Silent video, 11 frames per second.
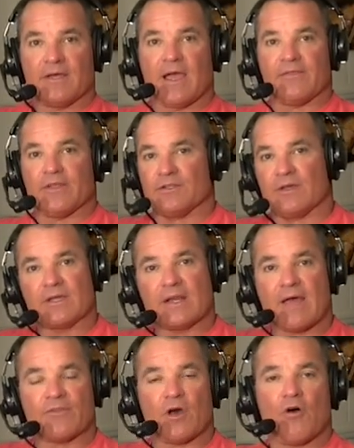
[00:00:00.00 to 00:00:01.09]
And then you can
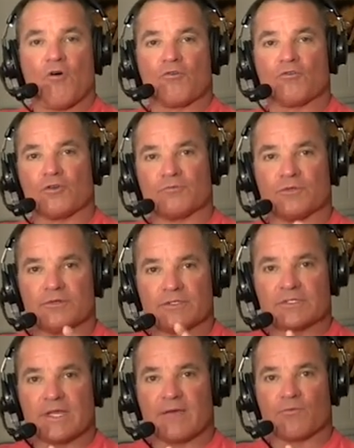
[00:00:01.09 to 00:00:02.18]
have the whole group doing the
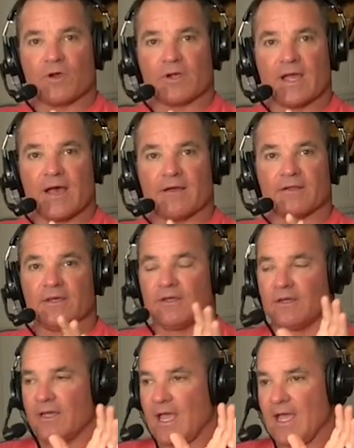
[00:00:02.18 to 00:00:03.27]
same workout,
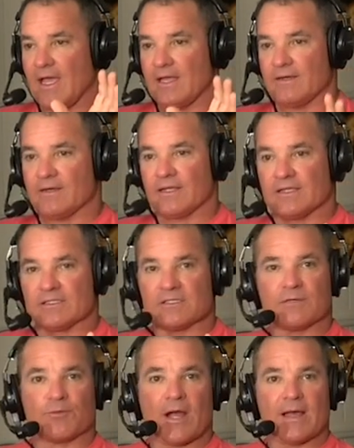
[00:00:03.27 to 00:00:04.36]
and it's a
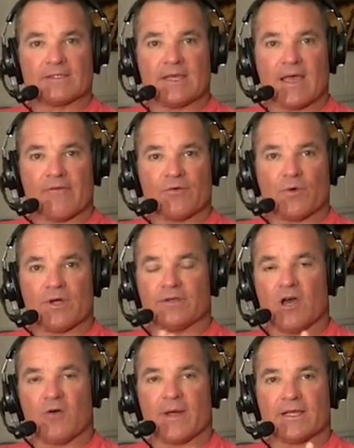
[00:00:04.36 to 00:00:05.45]
surprise to everyone.
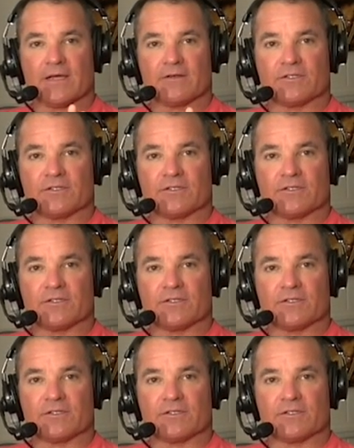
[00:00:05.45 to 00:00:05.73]
Nobody